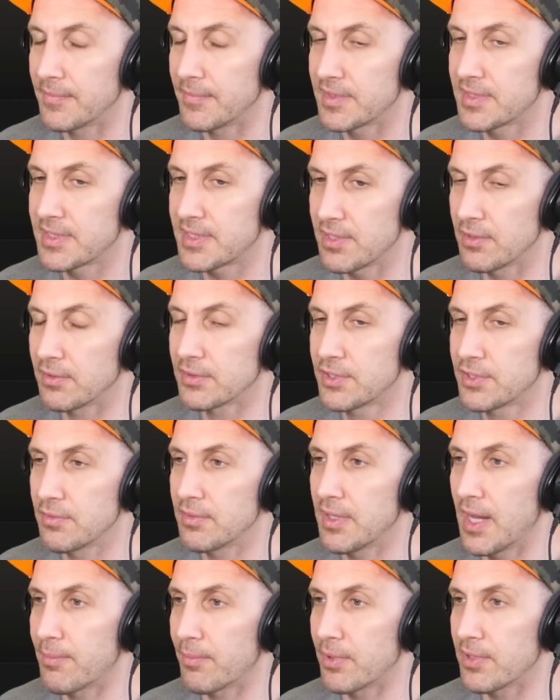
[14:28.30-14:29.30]
still do
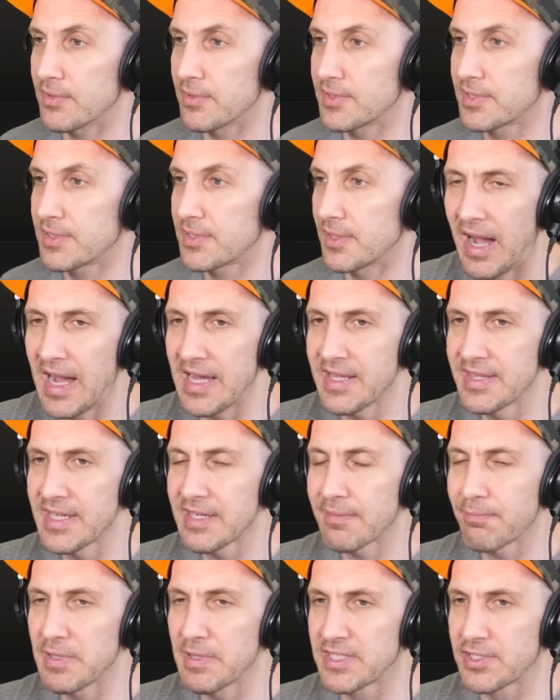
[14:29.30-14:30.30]
numbers. I
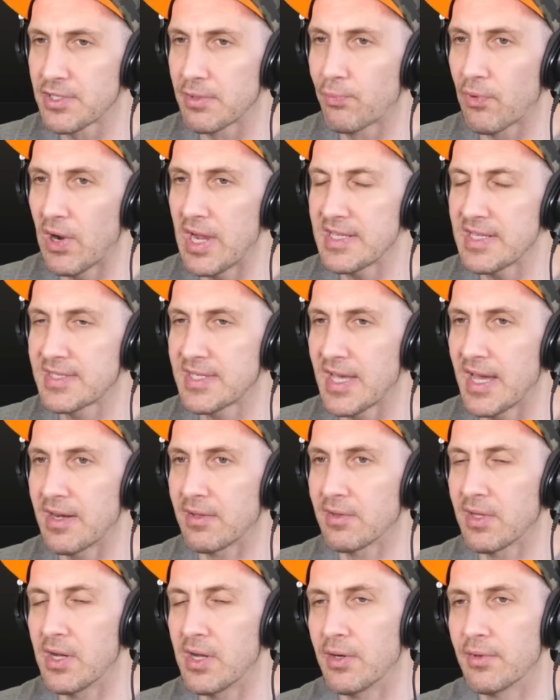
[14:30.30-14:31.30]
think Mr. Brightside
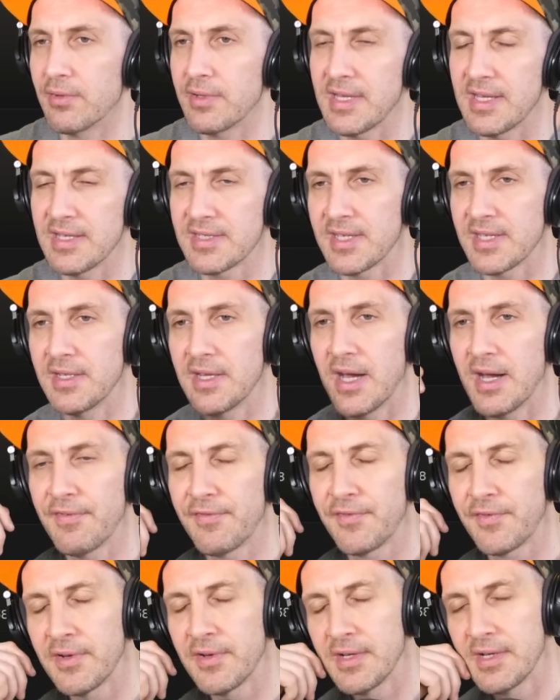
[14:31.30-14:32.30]
alone is
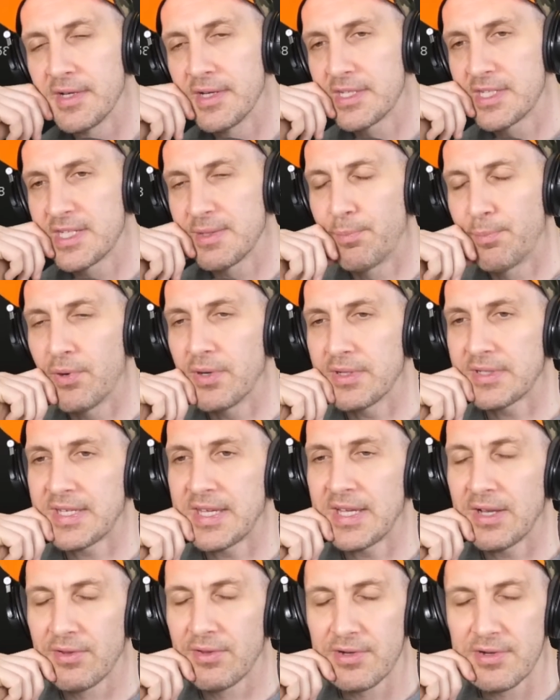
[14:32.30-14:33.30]
enough to put
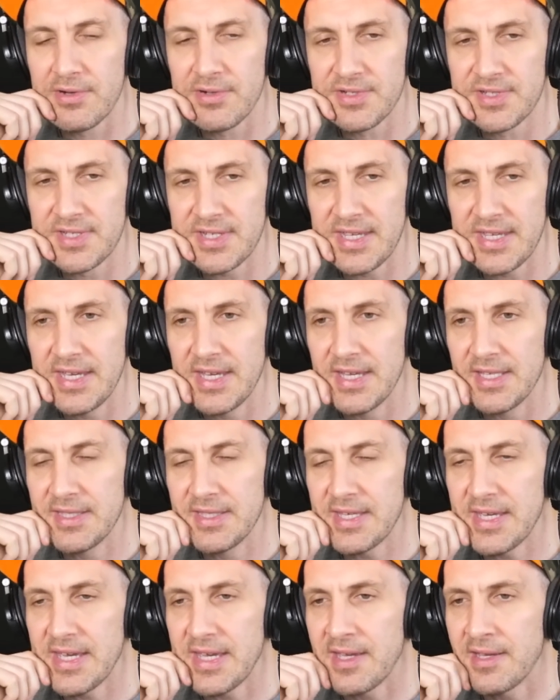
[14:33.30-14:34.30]
Killers in
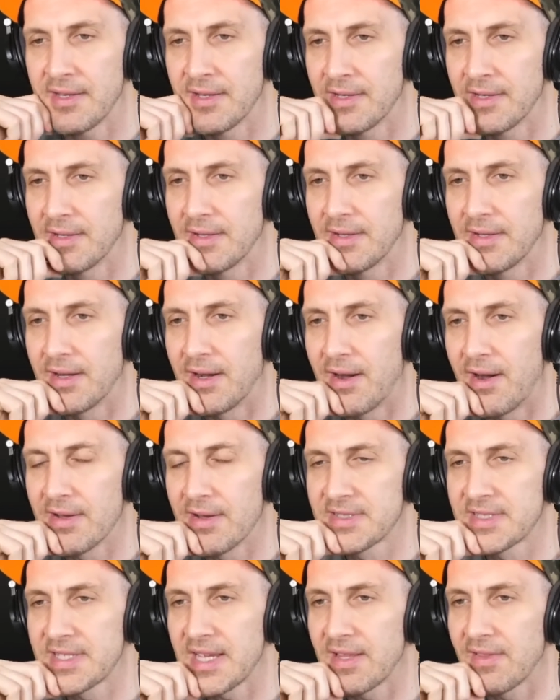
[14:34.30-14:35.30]
the
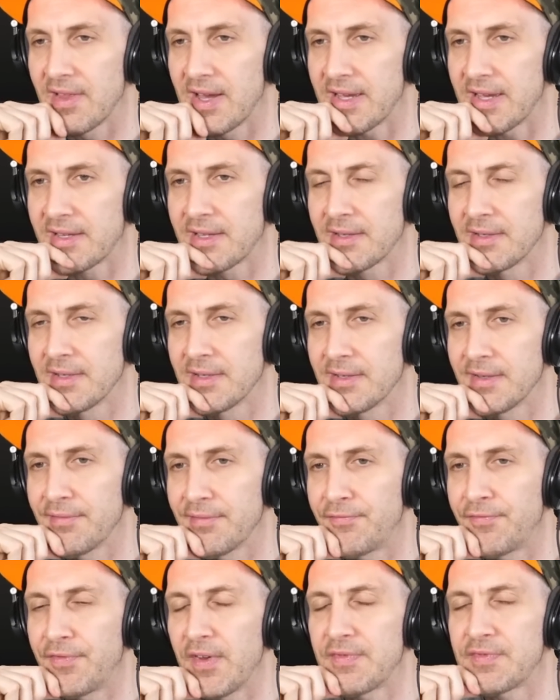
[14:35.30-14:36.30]
I'll say like
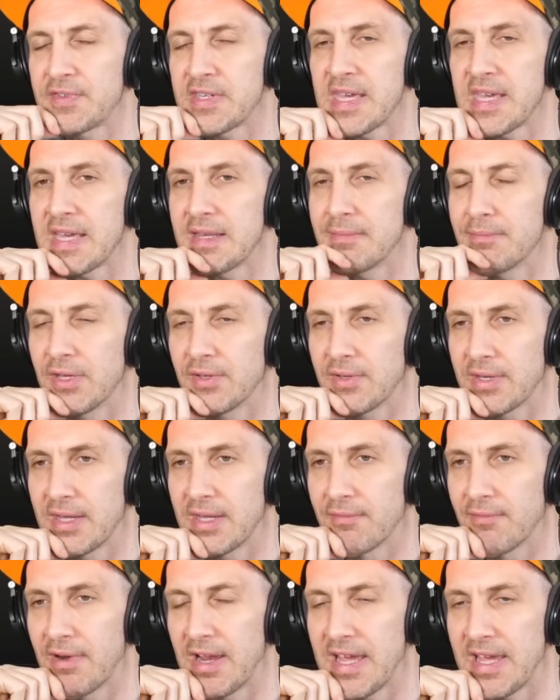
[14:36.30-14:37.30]
15
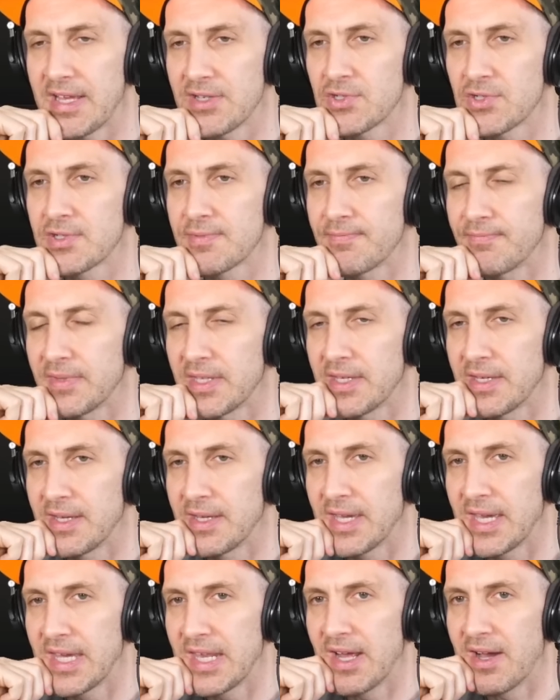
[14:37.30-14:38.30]
million range.
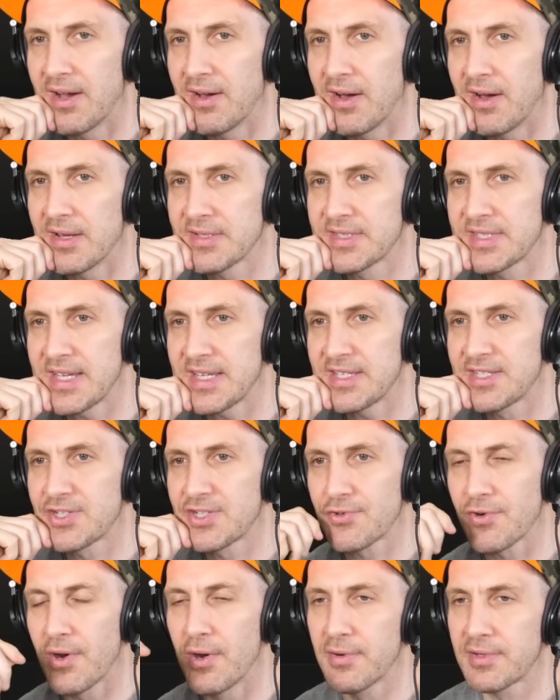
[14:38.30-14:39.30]
And I'll, I'll say
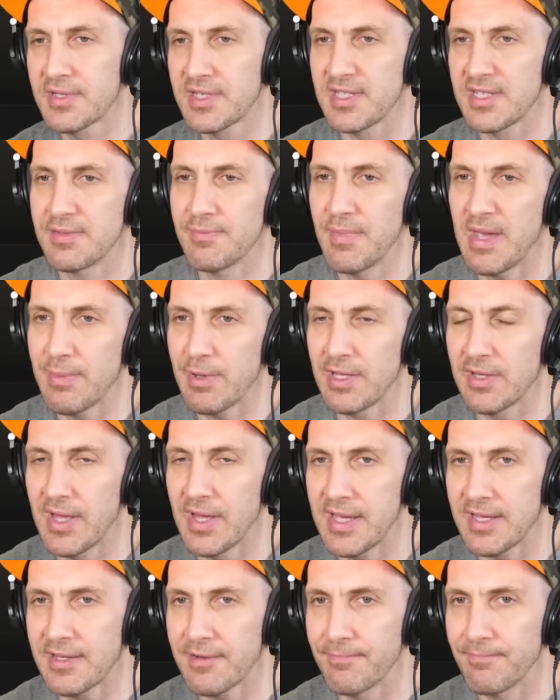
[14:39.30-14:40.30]
Strokes is maybe
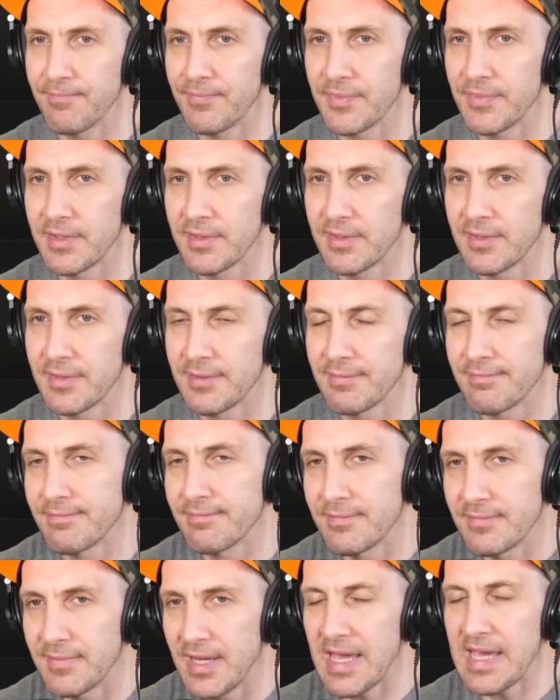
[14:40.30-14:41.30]
like
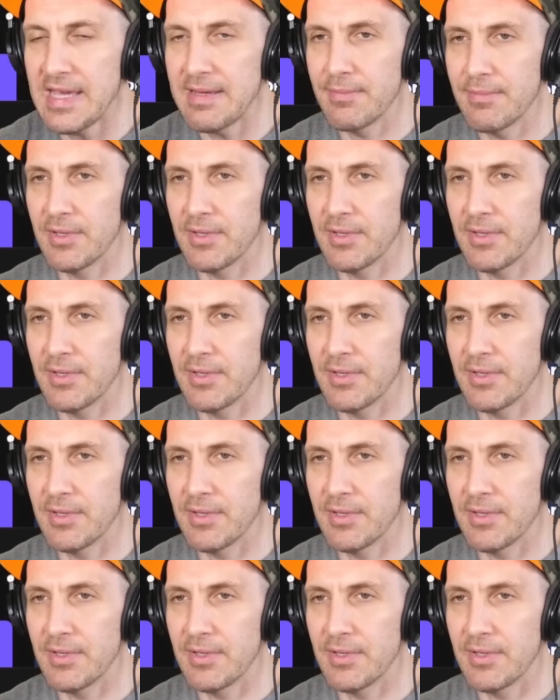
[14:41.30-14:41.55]
8